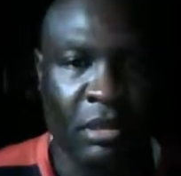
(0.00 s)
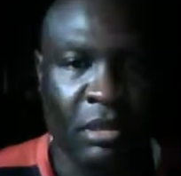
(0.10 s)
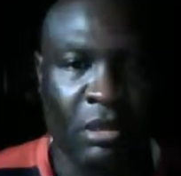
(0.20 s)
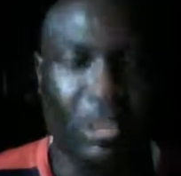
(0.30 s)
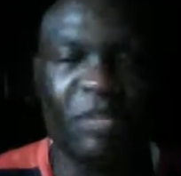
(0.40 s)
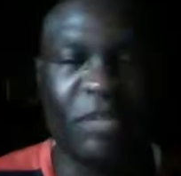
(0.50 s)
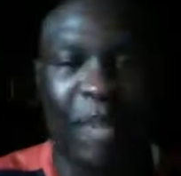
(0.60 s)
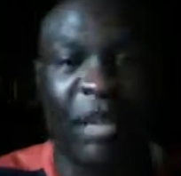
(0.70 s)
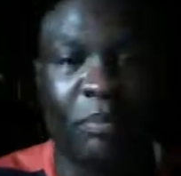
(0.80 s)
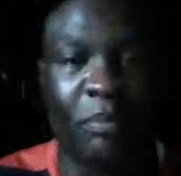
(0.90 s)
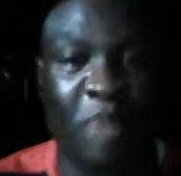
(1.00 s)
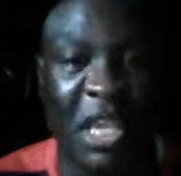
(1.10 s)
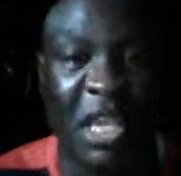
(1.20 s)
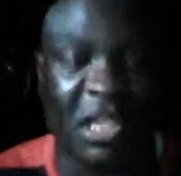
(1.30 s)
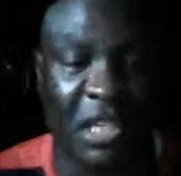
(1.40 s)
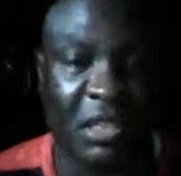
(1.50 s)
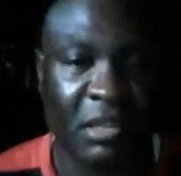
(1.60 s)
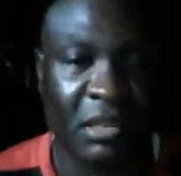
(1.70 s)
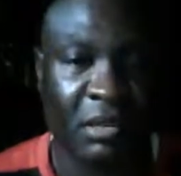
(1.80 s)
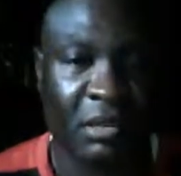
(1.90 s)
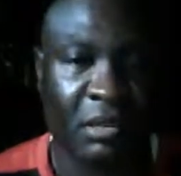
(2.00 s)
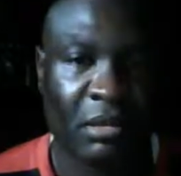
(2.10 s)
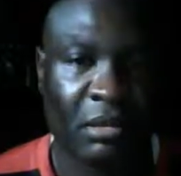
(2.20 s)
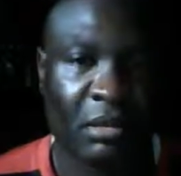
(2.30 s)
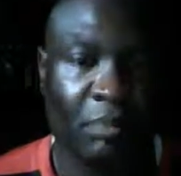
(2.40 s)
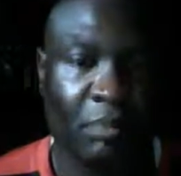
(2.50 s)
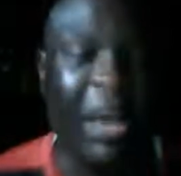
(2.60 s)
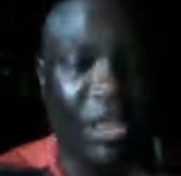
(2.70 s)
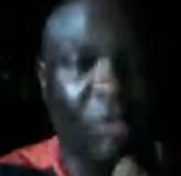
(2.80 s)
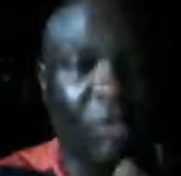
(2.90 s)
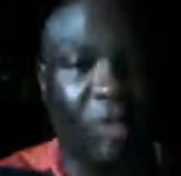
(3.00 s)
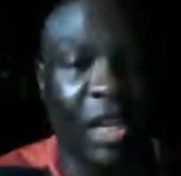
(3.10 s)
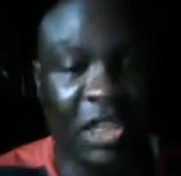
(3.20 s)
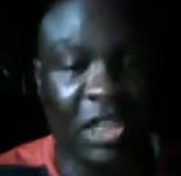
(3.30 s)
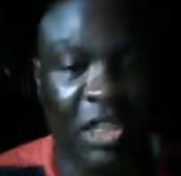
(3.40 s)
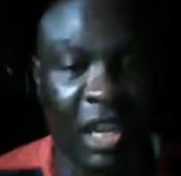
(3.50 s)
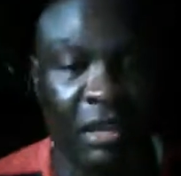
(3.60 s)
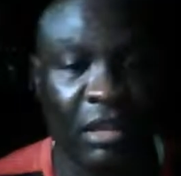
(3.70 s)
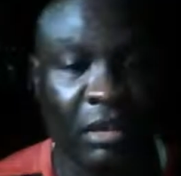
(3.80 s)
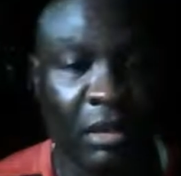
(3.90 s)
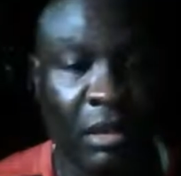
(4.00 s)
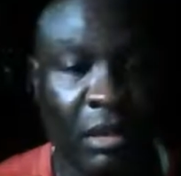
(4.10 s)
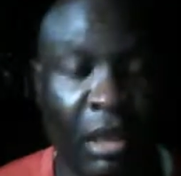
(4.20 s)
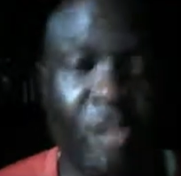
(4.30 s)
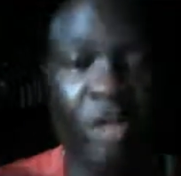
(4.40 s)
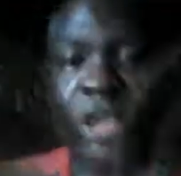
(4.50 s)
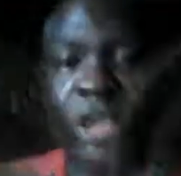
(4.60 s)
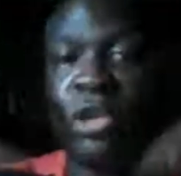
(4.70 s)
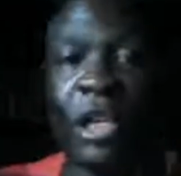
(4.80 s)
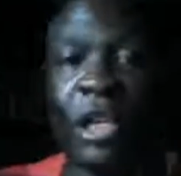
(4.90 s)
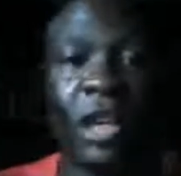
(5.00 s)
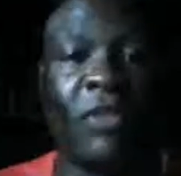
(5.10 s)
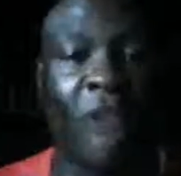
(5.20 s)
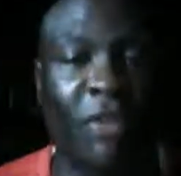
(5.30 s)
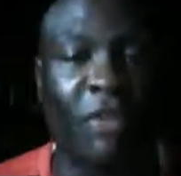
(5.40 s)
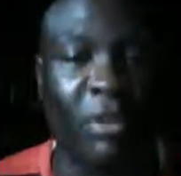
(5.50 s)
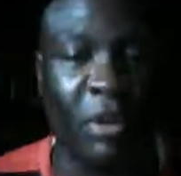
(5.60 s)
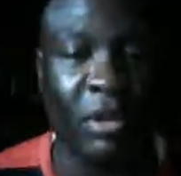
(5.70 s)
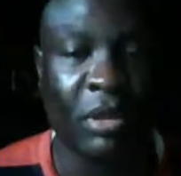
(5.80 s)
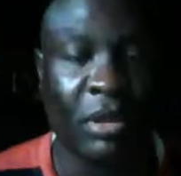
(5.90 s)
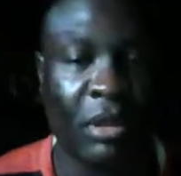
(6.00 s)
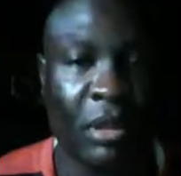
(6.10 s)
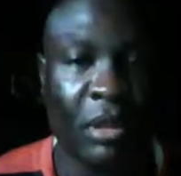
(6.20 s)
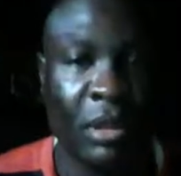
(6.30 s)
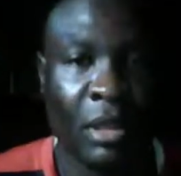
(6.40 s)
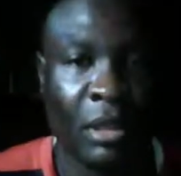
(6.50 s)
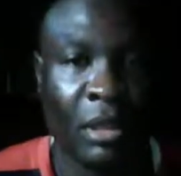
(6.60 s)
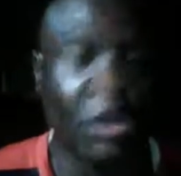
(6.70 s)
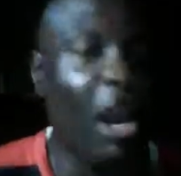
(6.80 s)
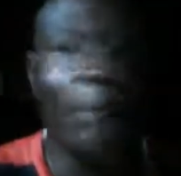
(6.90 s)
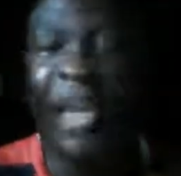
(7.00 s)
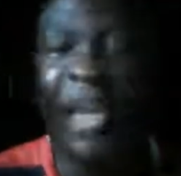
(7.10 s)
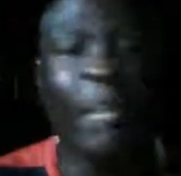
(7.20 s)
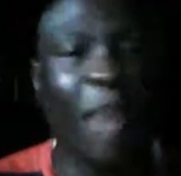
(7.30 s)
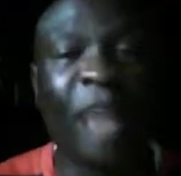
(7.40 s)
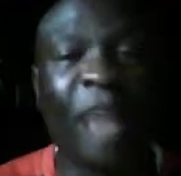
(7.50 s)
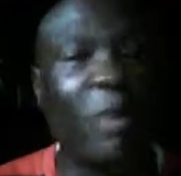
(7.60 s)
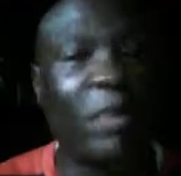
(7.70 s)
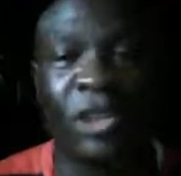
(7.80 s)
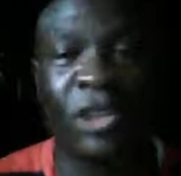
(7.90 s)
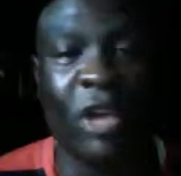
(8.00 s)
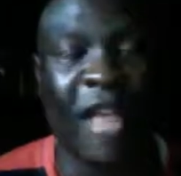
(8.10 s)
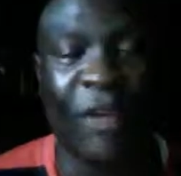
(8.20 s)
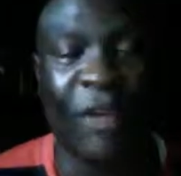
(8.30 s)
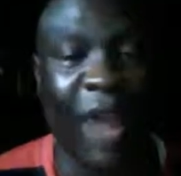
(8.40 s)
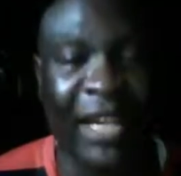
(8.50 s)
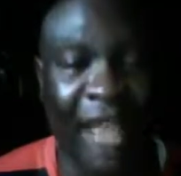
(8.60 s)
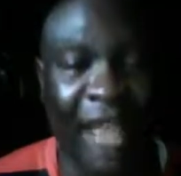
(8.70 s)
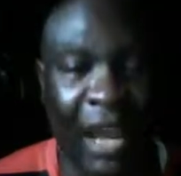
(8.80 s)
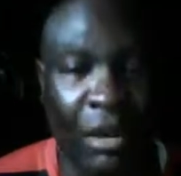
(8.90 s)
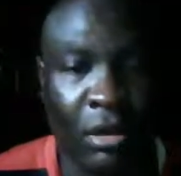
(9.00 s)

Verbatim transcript: just make a business, buy some real estate so that you can live comfortable there are many black people doing that right now.